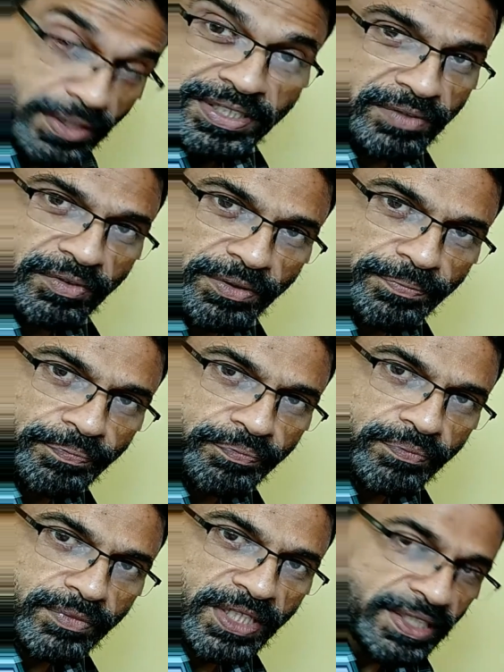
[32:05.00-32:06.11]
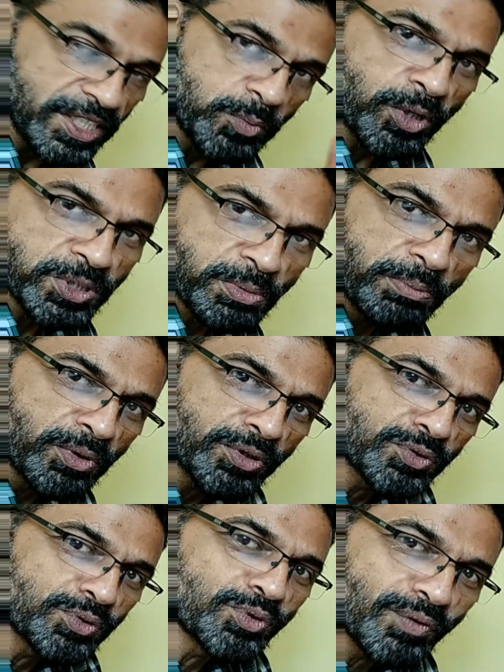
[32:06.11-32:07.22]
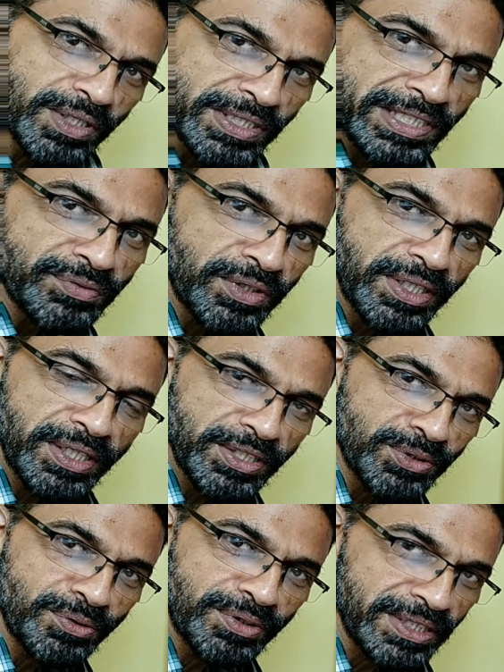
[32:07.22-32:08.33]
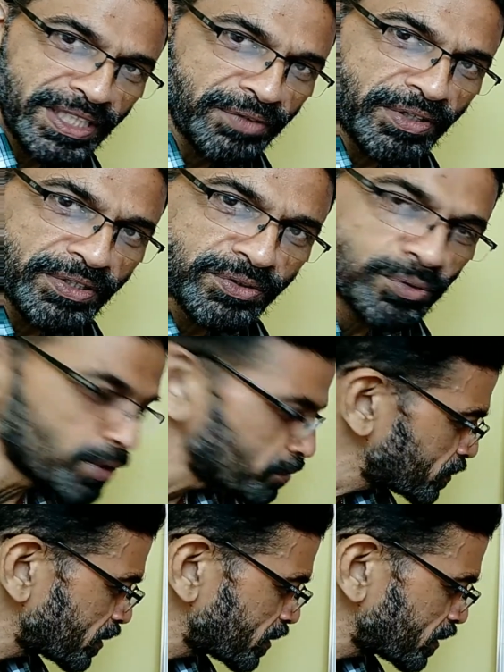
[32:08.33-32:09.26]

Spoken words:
receiver. And that's possible because you know what is S1T and S0T in advance. You have to